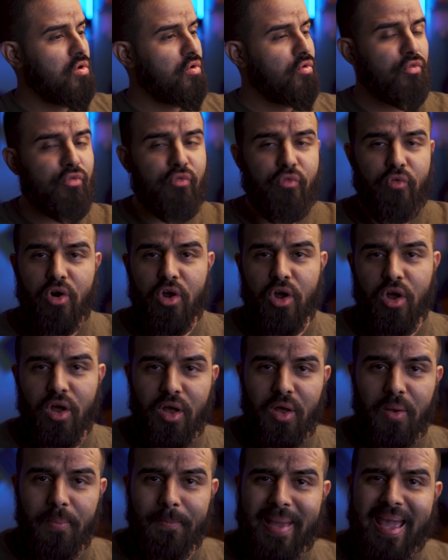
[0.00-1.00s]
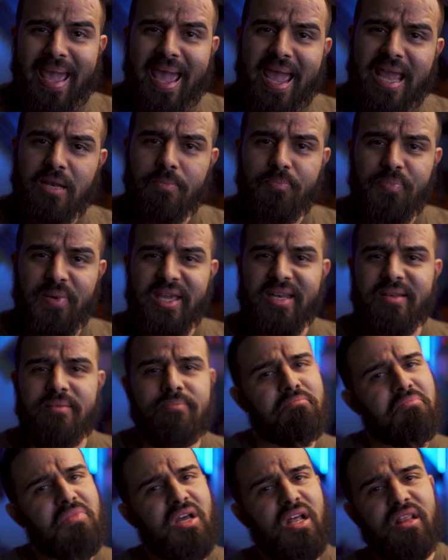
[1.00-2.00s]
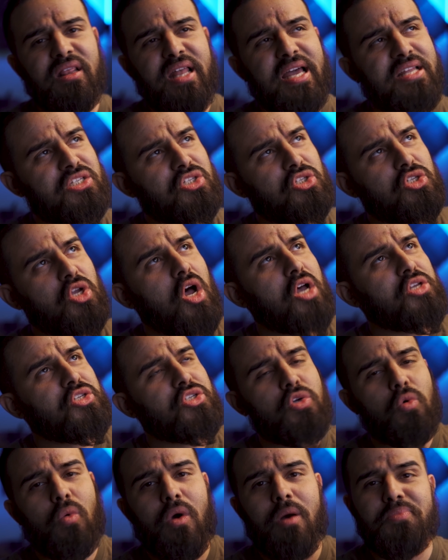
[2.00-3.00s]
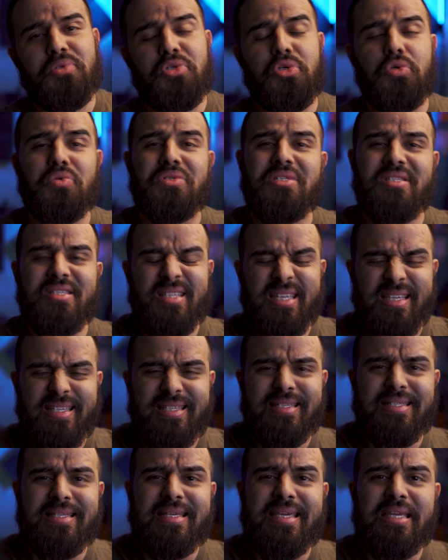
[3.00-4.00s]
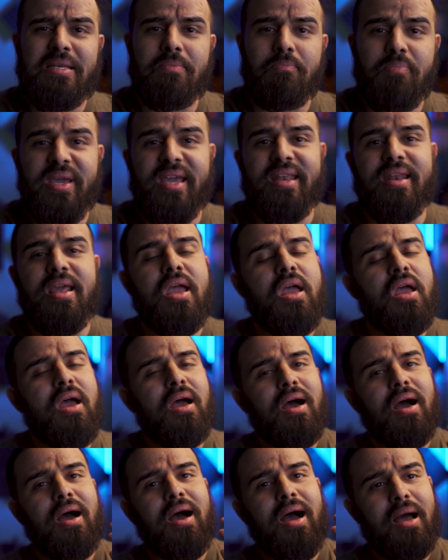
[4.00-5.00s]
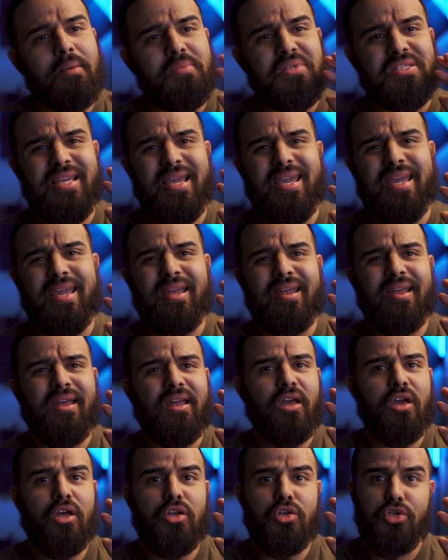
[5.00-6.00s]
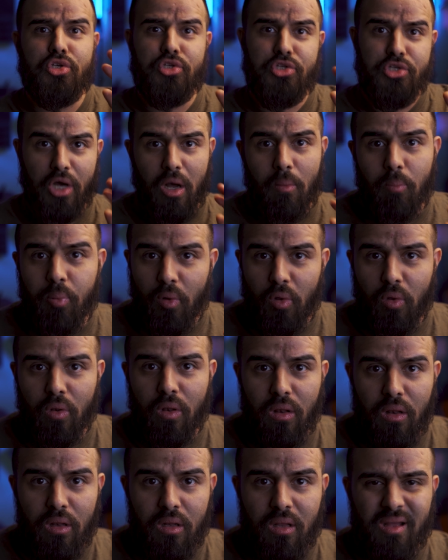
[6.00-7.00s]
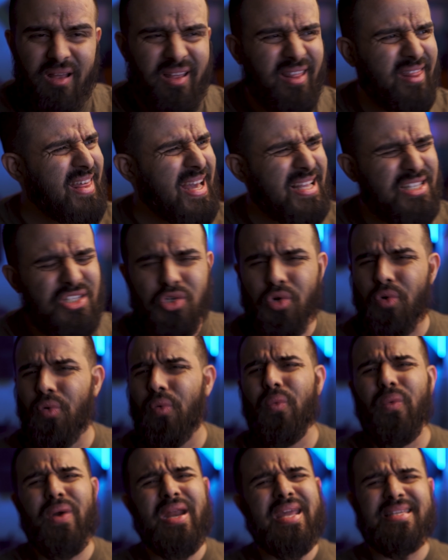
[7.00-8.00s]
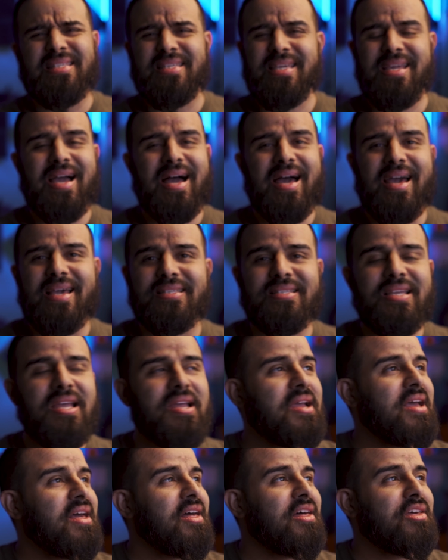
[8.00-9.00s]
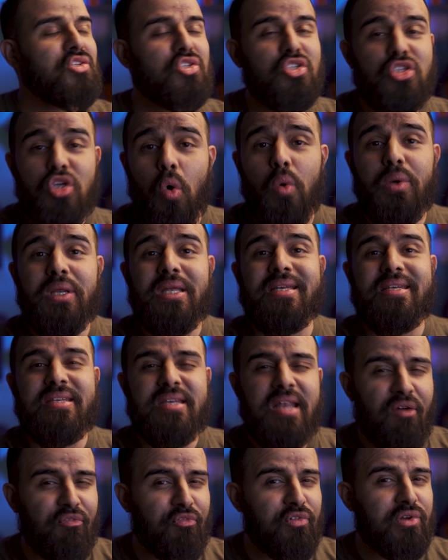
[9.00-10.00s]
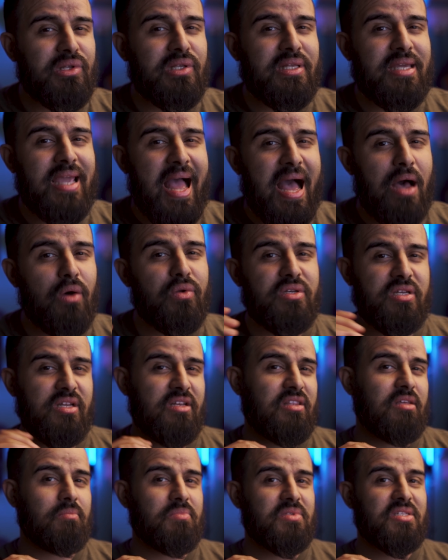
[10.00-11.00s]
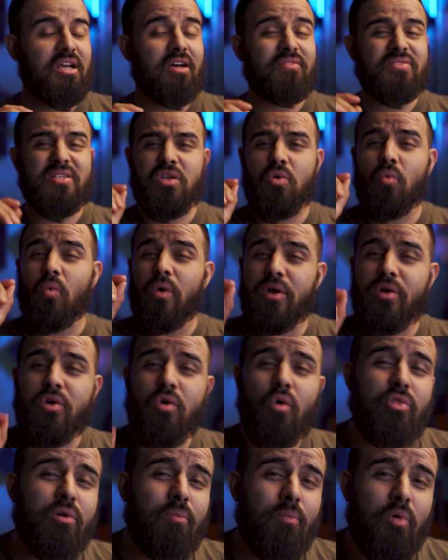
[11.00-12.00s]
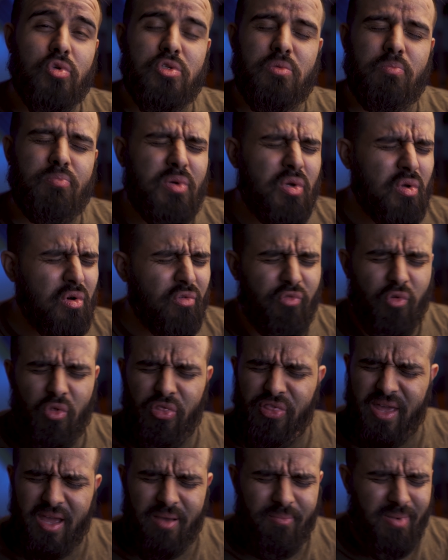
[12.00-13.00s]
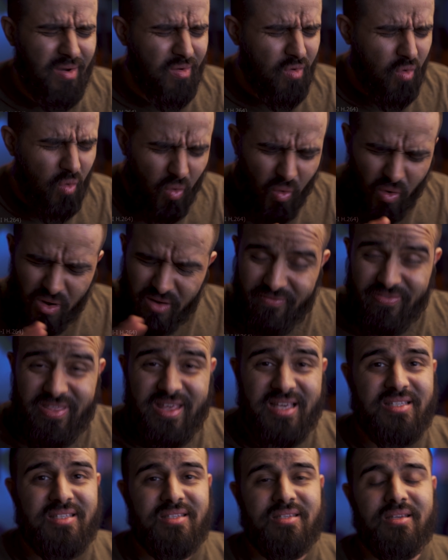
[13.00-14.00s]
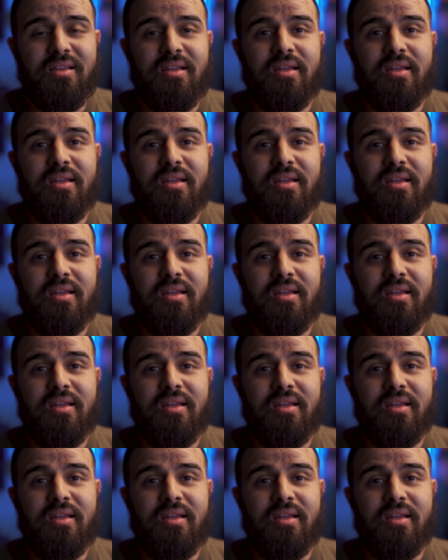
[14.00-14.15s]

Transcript: from 8-bit, let's toss you up to 16-bit. I'm saying double. That's crazy, guys. Sony definitely outdid themselves. And you want to know the most beautiful thing about all of this?